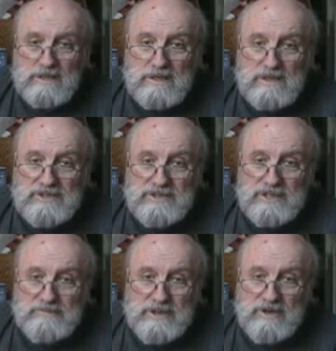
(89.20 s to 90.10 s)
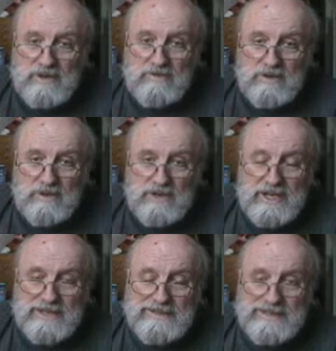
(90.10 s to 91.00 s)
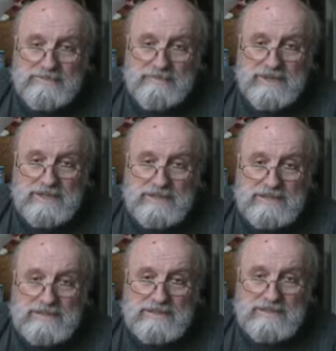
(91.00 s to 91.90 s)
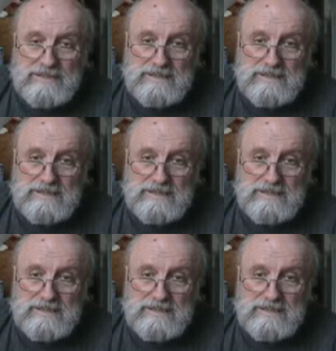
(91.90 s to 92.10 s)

that should have been over in 18 months,